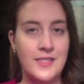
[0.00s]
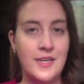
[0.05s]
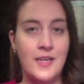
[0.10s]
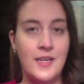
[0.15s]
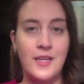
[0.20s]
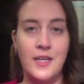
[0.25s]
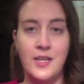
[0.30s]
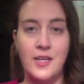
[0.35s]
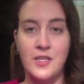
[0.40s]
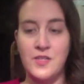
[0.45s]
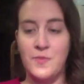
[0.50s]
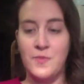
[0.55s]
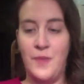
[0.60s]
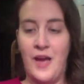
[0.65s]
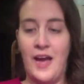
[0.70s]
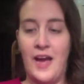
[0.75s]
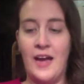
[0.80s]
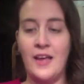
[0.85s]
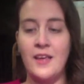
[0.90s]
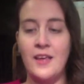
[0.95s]
in each
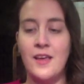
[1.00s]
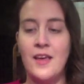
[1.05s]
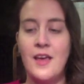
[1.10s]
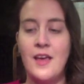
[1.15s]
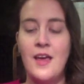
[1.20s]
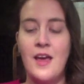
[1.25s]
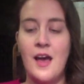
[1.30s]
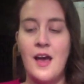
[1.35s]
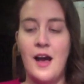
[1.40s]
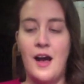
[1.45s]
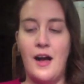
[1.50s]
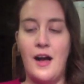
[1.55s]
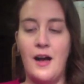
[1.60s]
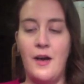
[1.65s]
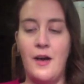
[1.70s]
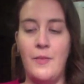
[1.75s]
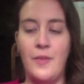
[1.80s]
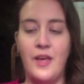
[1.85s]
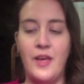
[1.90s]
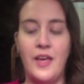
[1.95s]
bag.
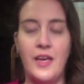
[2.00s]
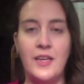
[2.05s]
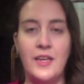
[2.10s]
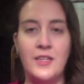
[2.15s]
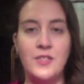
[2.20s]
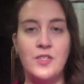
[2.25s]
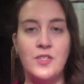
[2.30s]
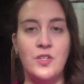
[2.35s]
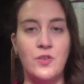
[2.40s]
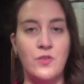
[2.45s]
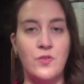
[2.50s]
And you